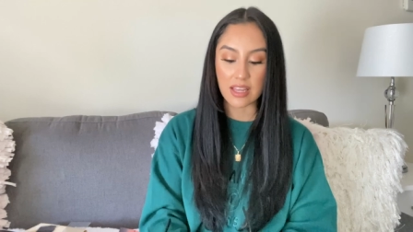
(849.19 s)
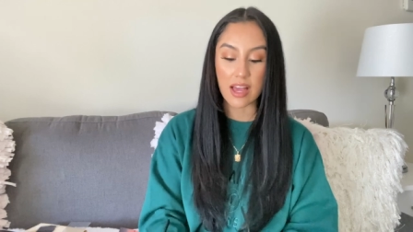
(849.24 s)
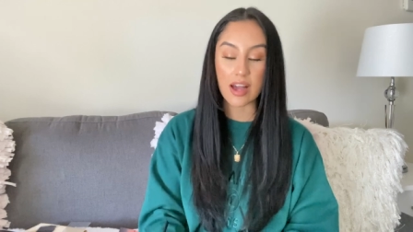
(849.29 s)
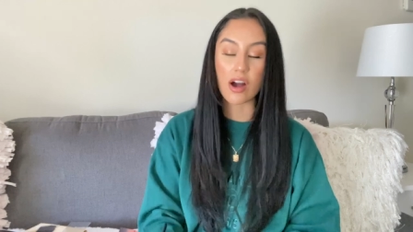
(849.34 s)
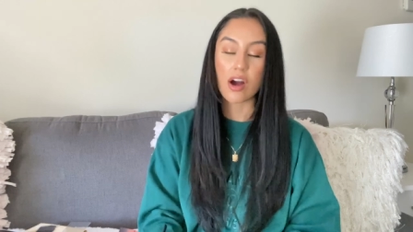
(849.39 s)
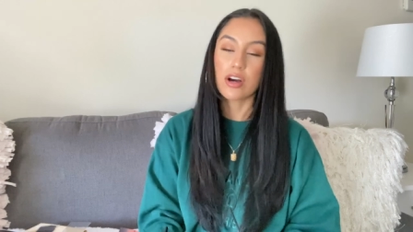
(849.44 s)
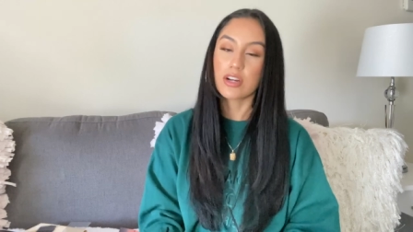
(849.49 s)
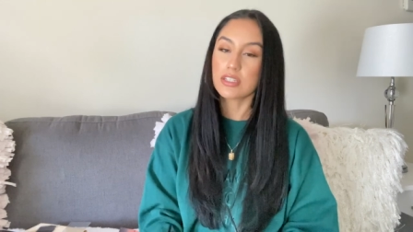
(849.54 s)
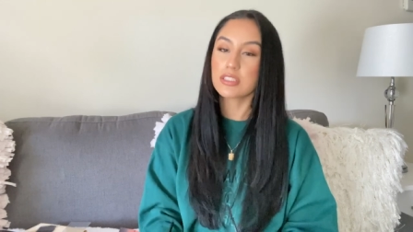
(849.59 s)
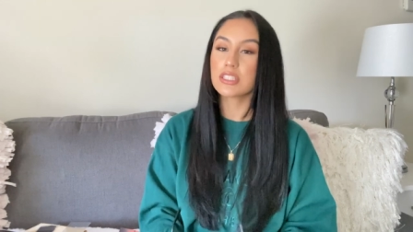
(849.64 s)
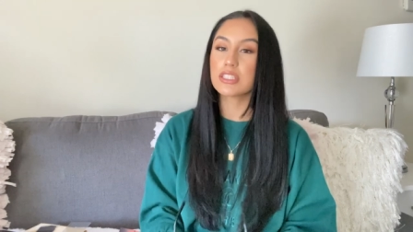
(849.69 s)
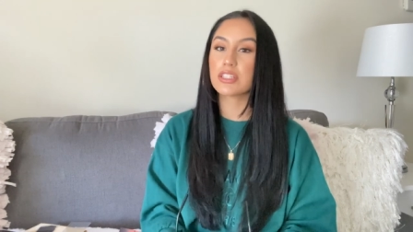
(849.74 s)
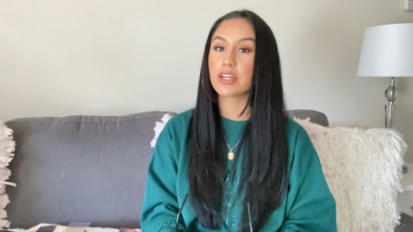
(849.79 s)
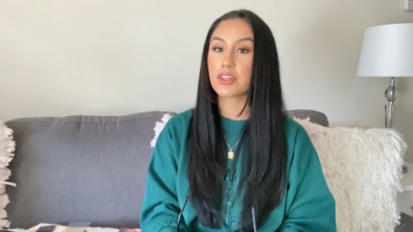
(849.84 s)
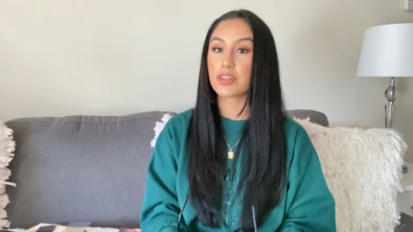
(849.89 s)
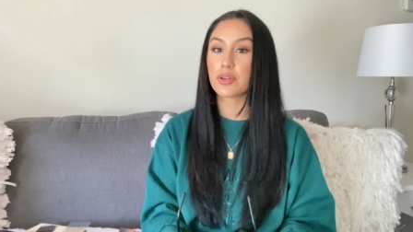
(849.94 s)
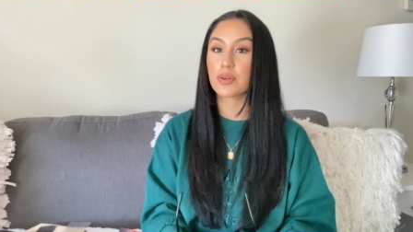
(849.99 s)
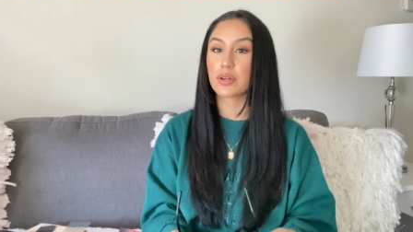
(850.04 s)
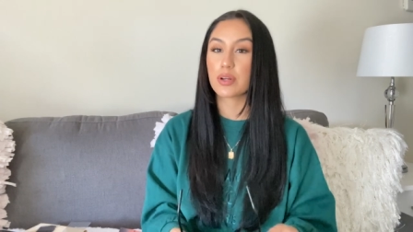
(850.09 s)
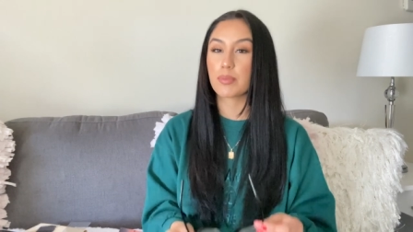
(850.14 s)
I honestly
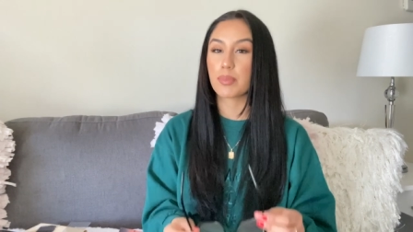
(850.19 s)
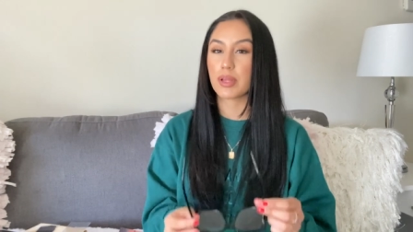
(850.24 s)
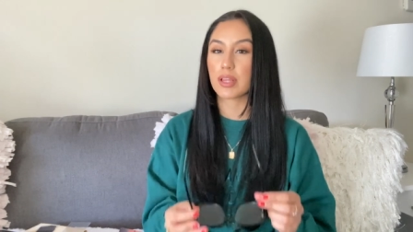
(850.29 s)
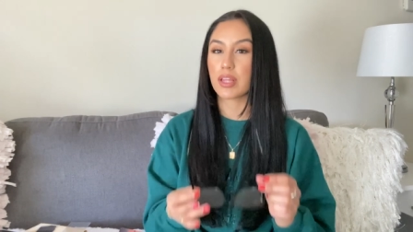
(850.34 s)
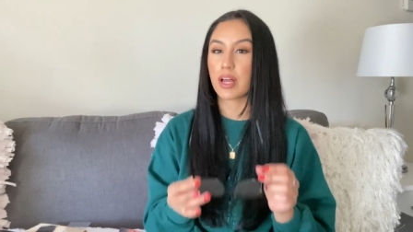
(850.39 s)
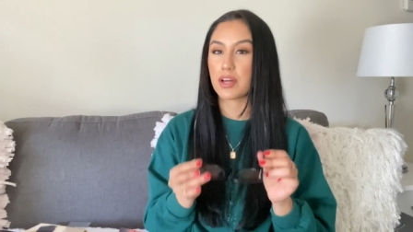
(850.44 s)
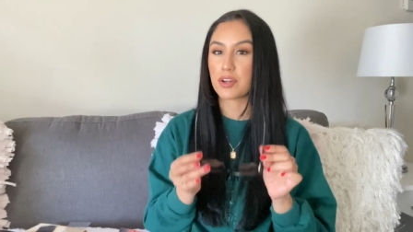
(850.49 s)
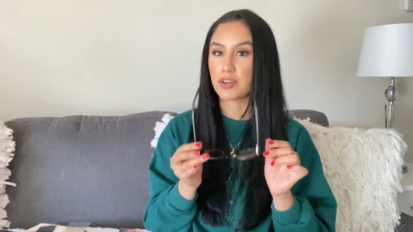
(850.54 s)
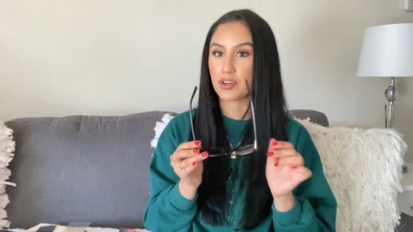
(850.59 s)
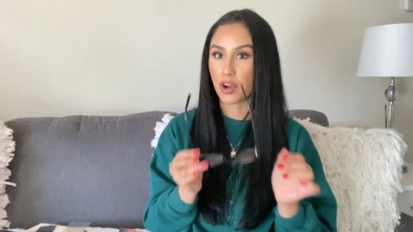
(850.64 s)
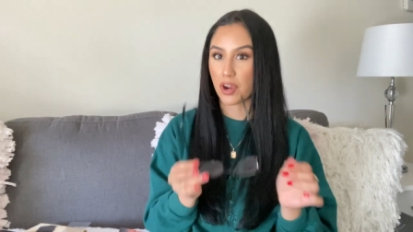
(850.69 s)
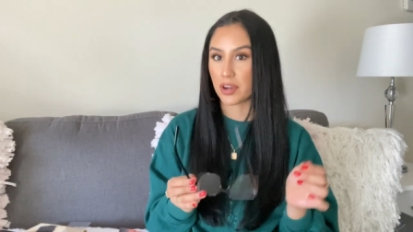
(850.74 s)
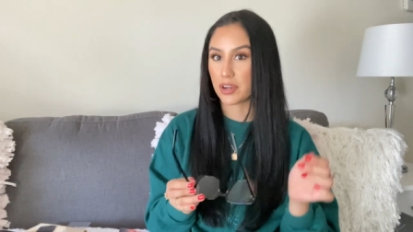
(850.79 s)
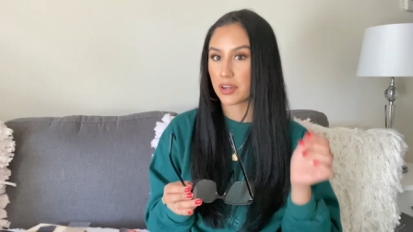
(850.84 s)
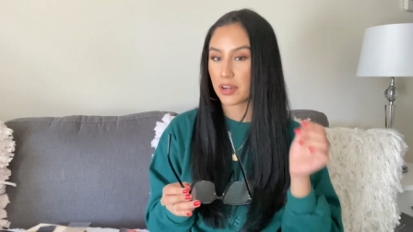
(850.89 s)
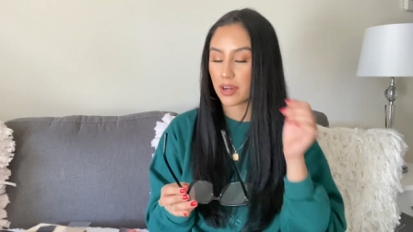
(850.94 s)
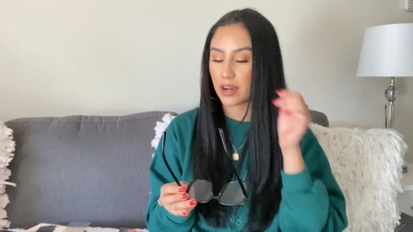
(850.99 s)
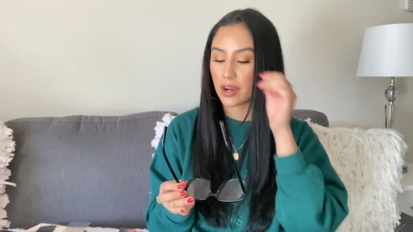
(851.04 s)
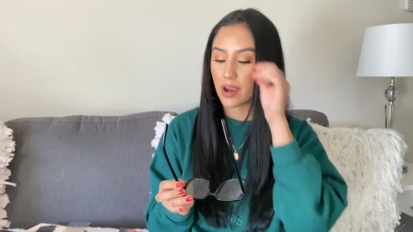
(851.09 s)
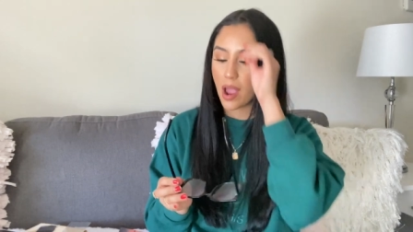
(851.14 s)
thought they were gonna be a lot
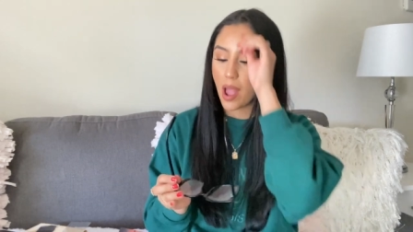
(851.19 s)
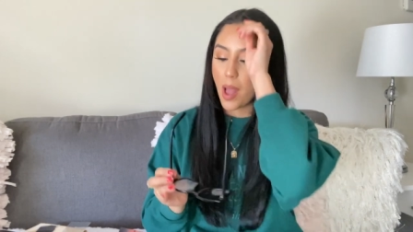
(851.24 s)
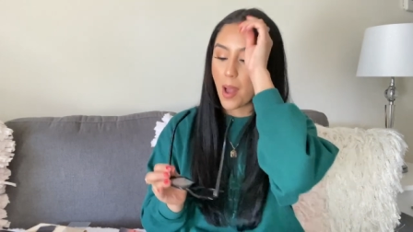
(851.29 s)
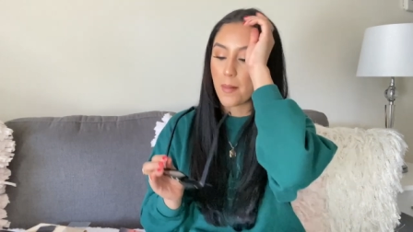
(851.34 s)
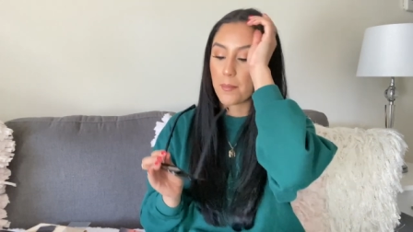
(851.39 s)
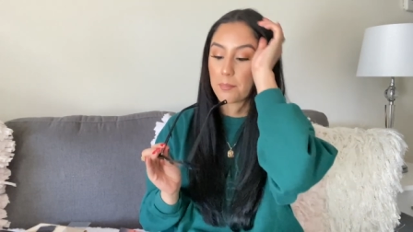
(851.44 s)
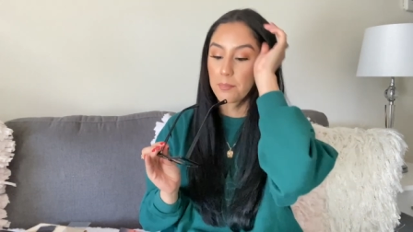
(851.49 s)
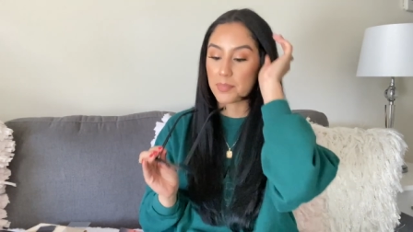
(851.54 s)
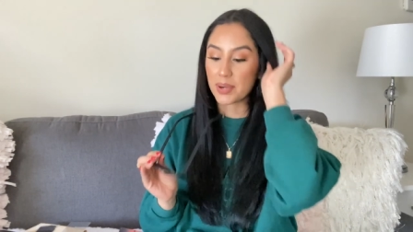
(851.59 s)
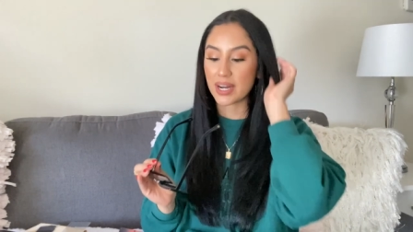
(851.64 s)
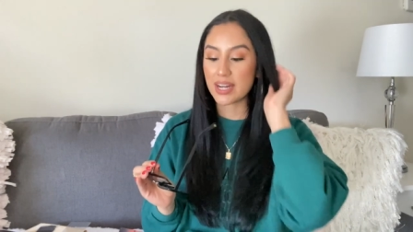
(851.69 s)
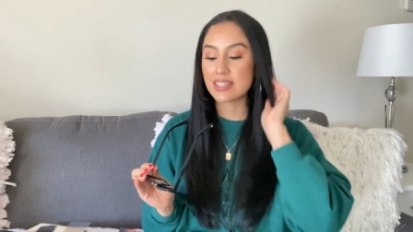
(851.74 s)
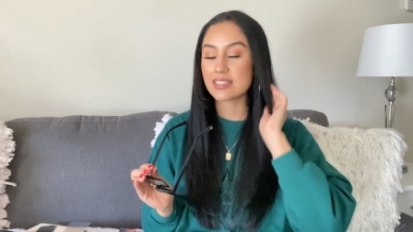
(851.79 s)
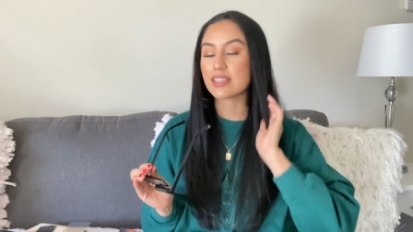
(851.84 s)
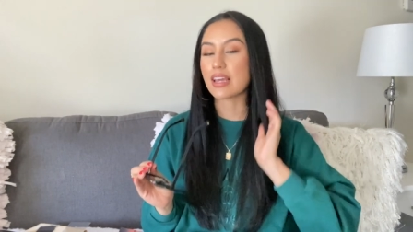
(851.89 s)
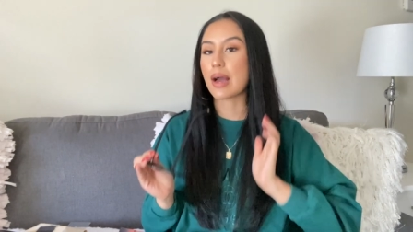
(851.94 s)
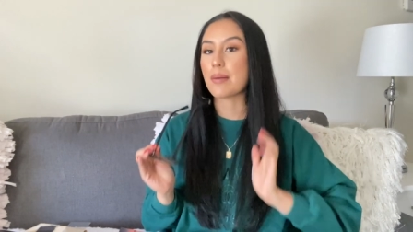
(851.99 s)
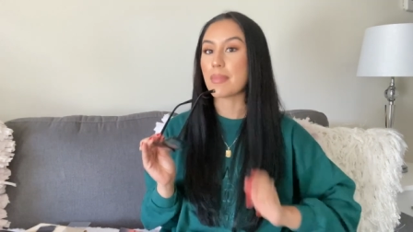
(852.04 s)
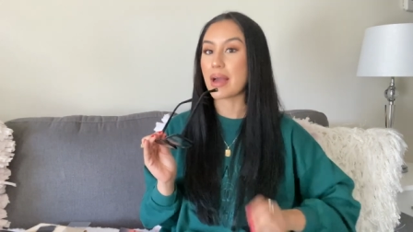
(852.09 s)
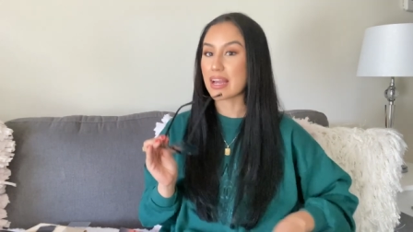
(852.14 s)
darker,
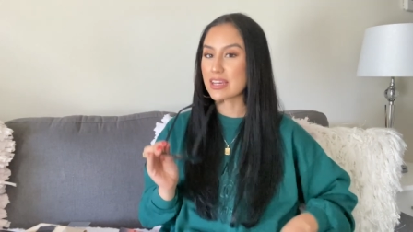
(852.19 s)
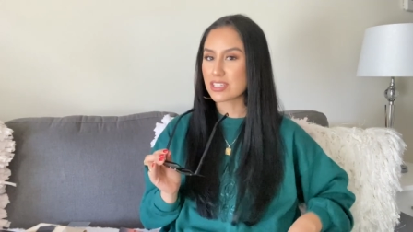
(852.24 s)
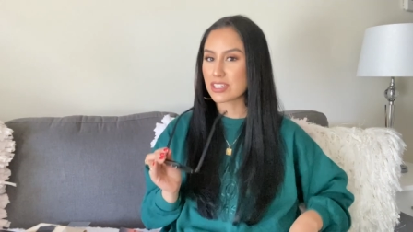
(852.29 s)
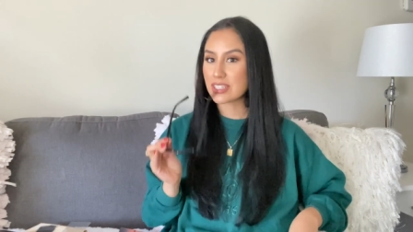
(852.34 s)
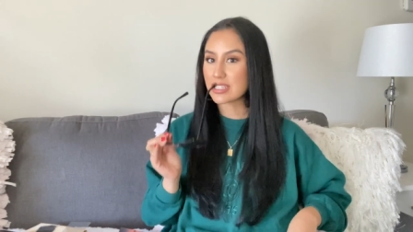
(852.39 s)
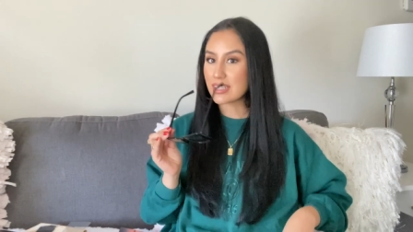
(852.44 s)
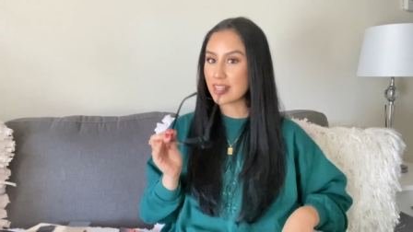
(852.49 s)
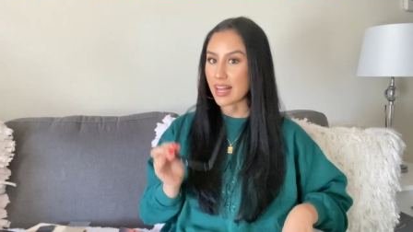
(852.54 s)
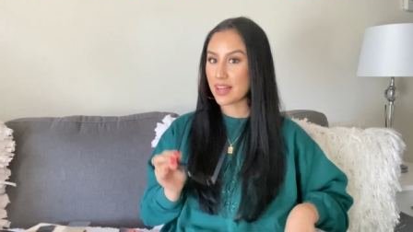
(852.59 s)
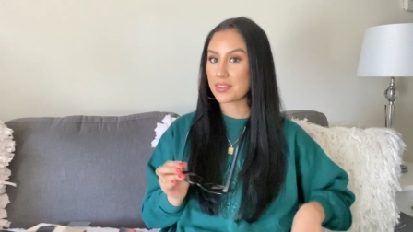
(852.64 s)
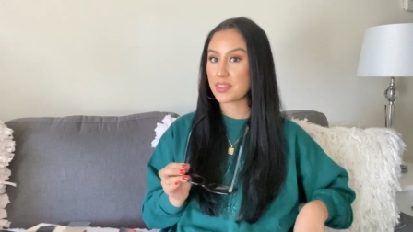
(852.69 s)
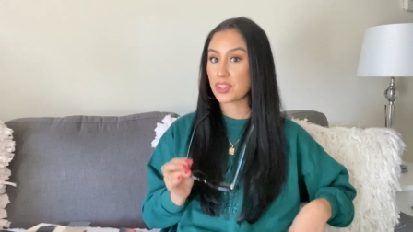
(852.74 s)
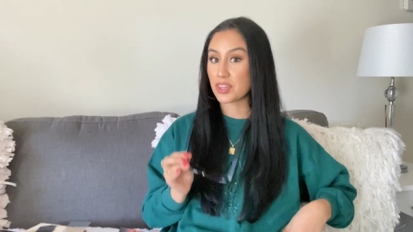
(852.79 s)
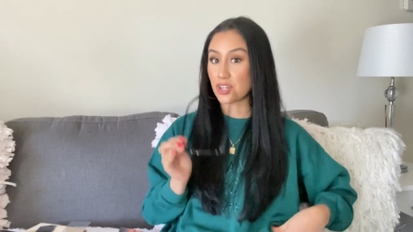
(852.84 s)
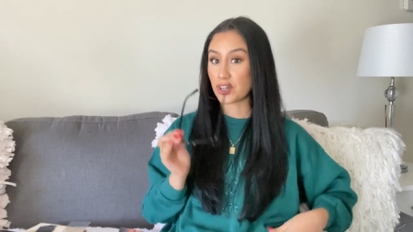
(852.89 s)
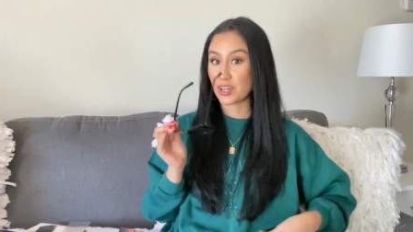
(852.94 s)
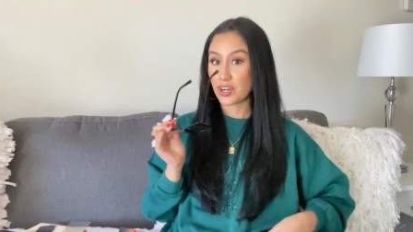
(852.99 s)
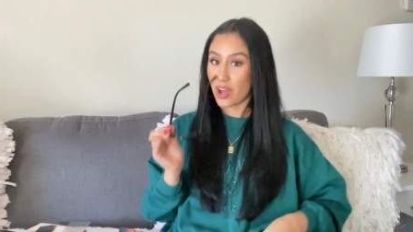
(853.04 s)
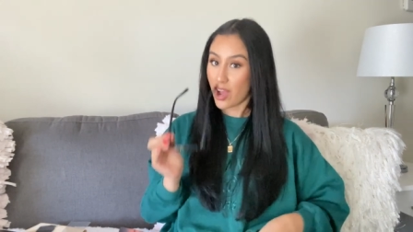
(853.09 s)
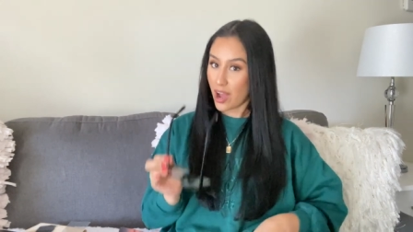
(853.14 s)
but I'm actually glad that
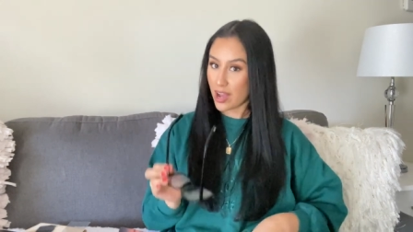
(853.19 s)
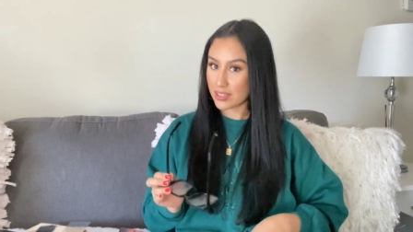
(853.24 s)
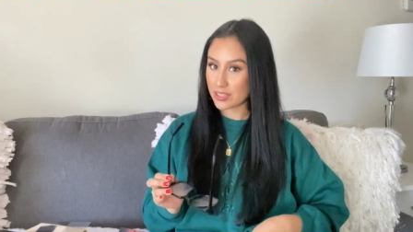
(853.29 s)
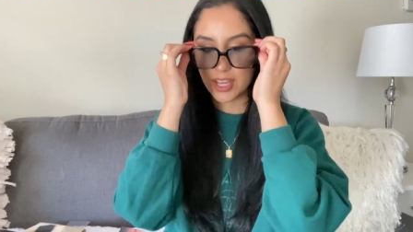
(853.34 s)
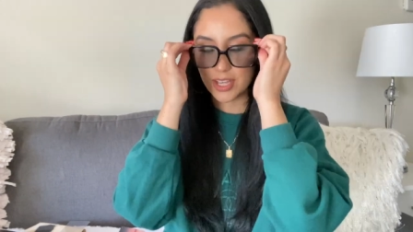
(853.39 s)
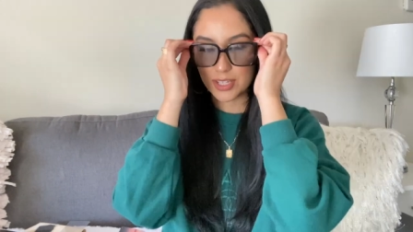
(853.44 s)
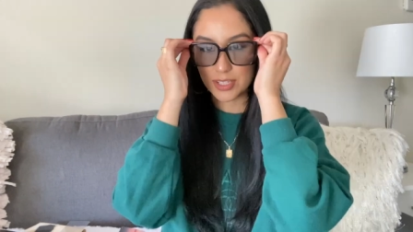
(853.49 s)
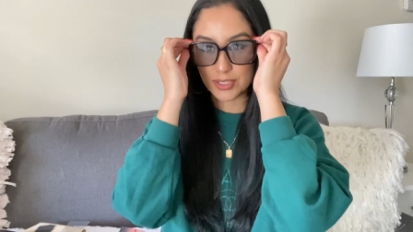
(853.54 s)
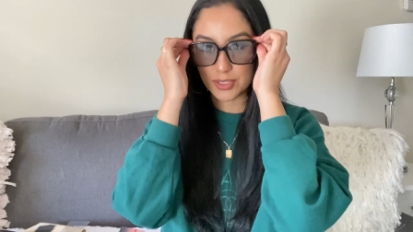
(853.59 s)
they're not.